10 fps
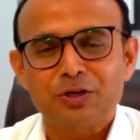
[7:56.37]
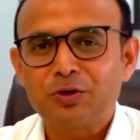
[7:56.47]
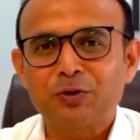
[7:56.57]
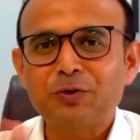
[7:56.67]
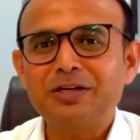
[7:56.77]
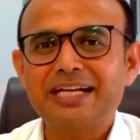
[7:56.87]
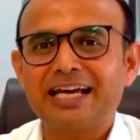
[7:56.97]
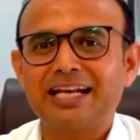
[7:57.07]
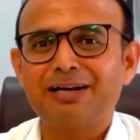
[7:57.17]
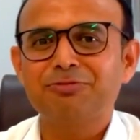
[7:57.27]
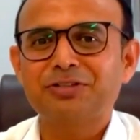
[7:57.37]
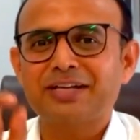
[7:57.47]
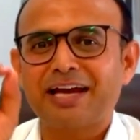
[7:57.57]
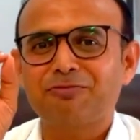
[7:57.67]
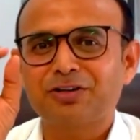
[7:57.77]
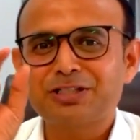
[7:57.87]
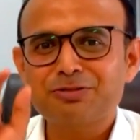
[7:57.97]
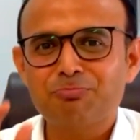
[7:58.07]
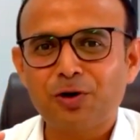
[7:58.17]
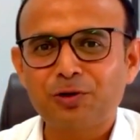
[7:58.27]
Don't tell about I want
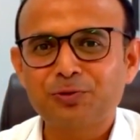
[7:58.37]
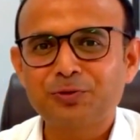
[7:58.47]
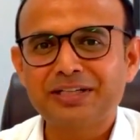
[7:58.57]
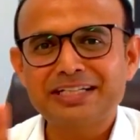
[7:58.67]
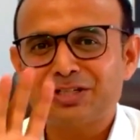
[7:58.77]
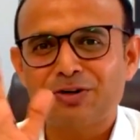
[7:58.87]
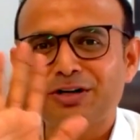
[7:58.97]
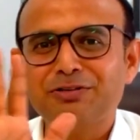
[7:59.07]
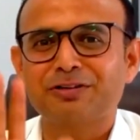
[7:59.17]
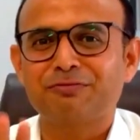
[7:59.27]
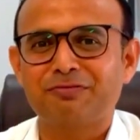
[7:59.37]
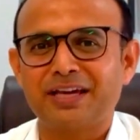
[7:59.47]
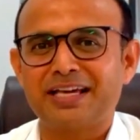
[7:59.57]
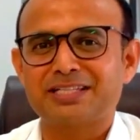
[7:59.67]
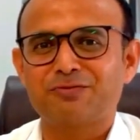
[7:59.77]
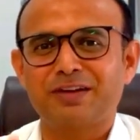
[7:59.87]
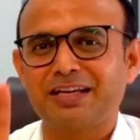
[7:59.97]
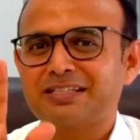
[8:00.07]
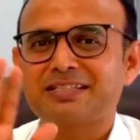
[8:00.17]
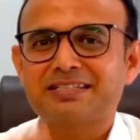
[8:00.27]
small wound. It's not your face
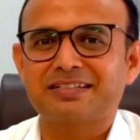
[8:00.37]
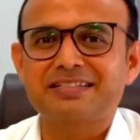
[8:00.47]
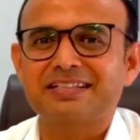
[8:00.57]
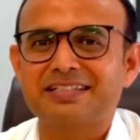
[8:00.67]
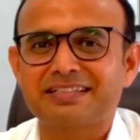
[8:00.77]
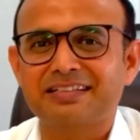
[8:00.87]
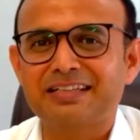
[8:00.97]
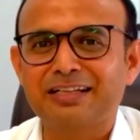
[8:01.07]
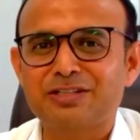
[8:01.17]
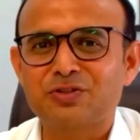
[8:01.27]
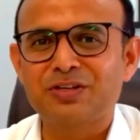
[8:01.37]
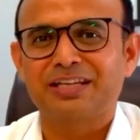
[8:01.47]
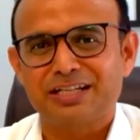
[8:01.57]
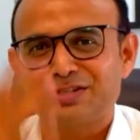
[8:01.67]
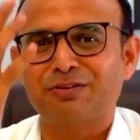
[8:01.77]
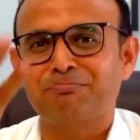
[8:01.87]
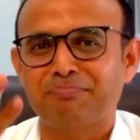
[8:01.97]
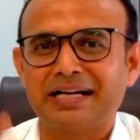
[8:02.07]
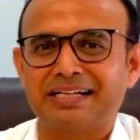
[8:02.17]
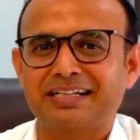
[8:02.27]
the surgeon is doing, it's your
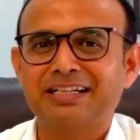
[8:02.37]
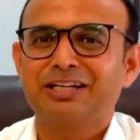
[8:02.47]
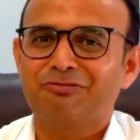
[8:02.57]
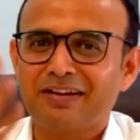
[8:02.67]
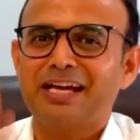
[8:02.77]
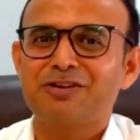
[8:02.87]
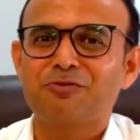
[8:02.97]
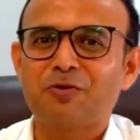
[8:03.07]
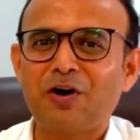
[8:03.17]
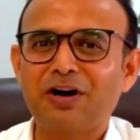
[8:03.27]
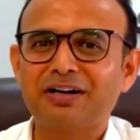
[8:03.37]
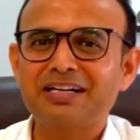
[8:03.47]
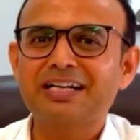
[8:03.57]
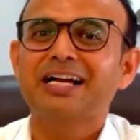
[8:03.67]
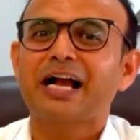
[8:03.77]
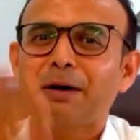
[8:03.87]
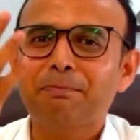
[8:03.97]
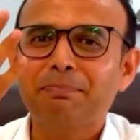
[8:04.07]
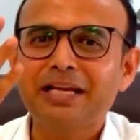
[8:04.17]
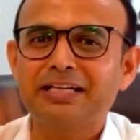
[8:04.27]
butt where you want
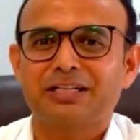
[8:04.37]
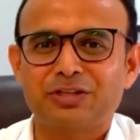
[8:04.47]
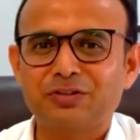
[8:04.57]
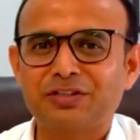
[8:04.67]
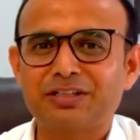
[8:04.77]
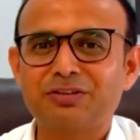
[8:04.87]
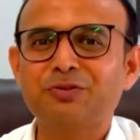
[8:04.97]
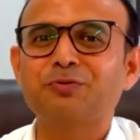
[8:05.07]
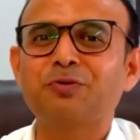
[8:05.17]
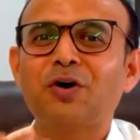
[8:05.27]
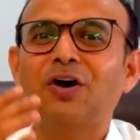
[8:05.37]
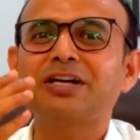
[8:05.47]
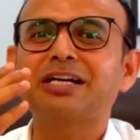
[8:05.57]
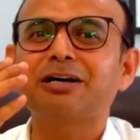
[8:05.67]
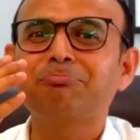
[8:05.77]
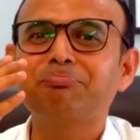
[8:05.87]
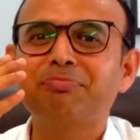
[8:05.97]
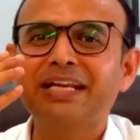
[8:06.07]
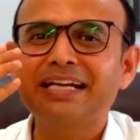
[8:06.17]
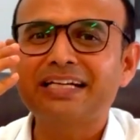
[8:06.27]
complete cure, you want
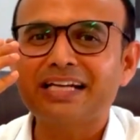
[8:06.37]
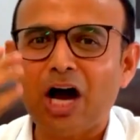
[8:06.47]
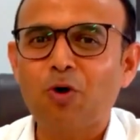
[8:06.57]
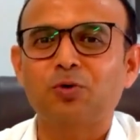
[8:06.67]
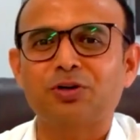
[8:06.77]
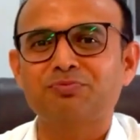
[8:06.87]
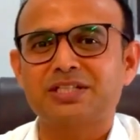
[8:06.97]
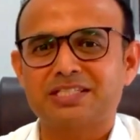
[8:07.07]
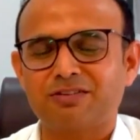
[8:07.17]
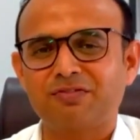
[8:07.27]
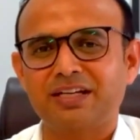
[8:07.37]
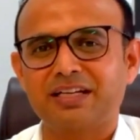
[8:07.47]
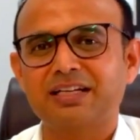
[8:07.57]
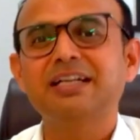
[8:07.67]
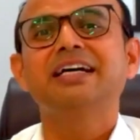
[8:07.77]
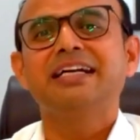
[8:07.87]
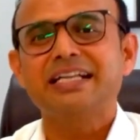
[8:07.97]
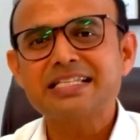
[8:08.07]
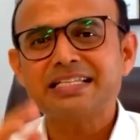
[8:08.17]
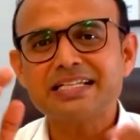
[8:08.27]
complete out of the suffering.
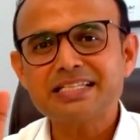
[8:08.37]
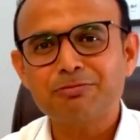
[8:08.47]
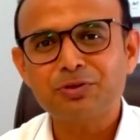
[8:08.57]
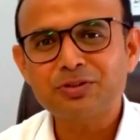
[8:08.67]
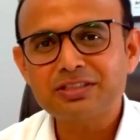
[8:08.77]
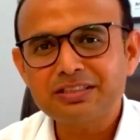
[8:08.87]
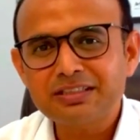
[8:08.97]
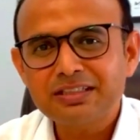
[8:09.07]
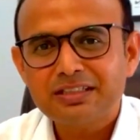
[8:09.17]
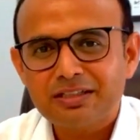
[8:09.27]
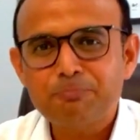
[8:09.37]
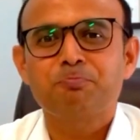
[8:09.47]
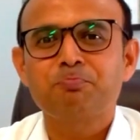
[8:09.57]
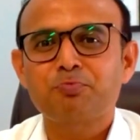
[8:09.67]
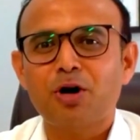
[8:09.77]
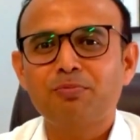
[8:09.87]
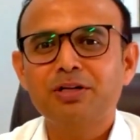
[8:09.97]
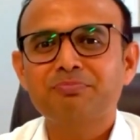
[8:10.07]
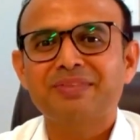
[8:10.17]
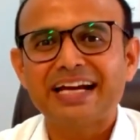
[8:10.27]
Discuss about the
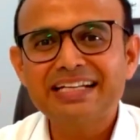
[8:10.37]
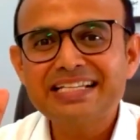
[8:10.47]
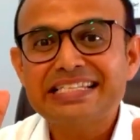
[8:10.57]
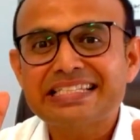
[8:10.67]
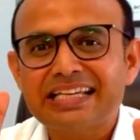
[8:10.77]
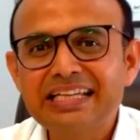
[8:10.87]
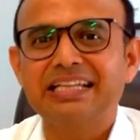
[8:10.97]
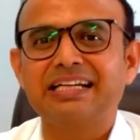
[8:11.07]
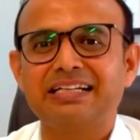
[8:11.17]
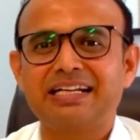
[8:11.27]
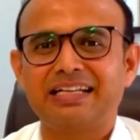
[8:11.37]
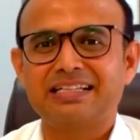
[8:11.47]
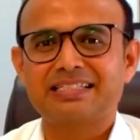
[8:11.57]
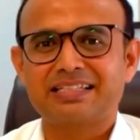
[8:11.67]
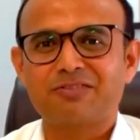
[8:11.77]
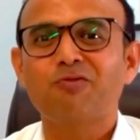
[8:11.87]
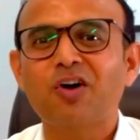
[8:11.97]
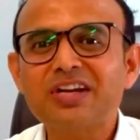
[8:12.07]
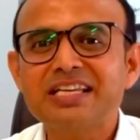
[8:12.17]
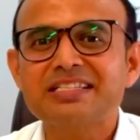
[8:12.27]
problem, that is incontinence.
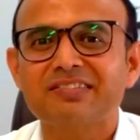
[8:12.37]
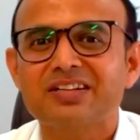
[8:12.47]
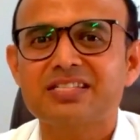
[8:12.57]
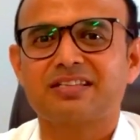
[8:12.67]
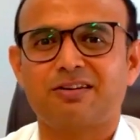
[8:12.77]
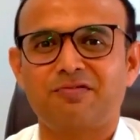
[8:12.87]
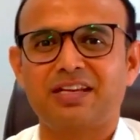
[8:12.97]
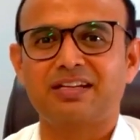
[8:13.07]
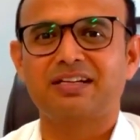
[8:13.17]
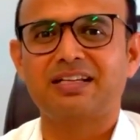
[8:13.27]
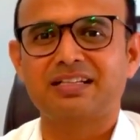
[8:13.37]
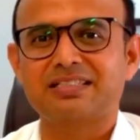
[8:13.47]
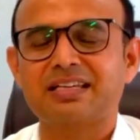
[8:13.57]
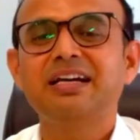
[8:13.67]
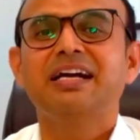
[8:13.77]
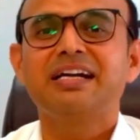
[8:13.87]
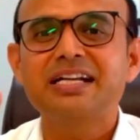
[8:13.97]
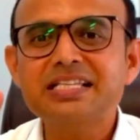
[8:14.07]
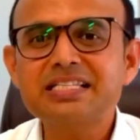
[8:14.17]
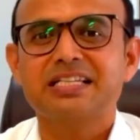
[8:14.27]
What is risk of incontinence?
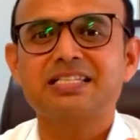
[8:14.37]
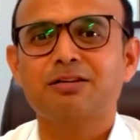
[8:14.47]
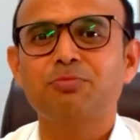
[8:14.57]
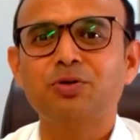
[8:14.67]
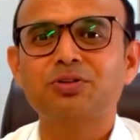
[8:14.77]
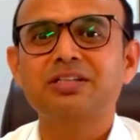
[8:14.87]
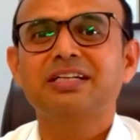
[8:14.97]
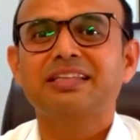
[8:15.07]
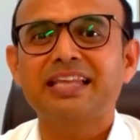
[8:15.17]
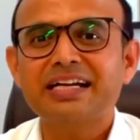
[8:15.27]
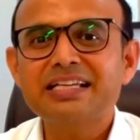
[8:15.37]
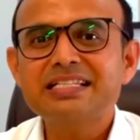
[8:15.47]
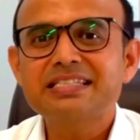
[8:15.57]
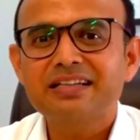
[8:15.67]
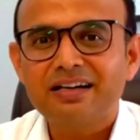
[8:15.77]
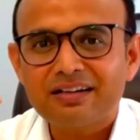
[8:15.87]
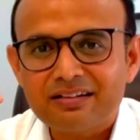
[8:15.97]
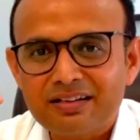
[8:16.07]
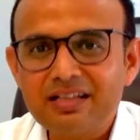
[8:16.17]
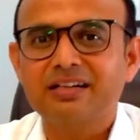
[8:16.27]
Discuss about that is
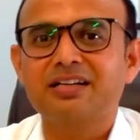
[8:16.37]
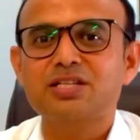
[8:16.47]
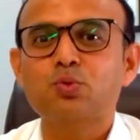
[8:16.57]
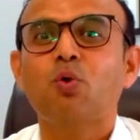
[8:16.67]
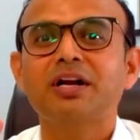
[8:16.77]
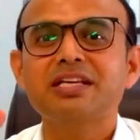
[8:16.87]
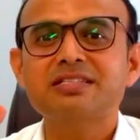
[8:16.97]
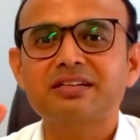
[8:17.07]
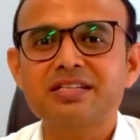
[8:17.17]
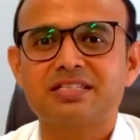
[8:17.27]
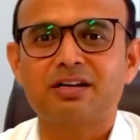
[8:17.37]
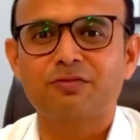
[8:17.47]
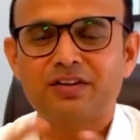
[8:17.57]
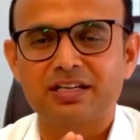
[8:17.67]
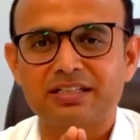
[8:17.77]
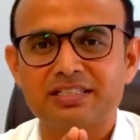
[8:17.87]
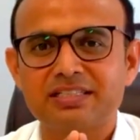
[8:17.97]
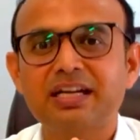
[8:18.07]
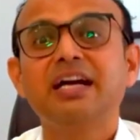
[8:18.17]
recurrence. What is risk of recurrence?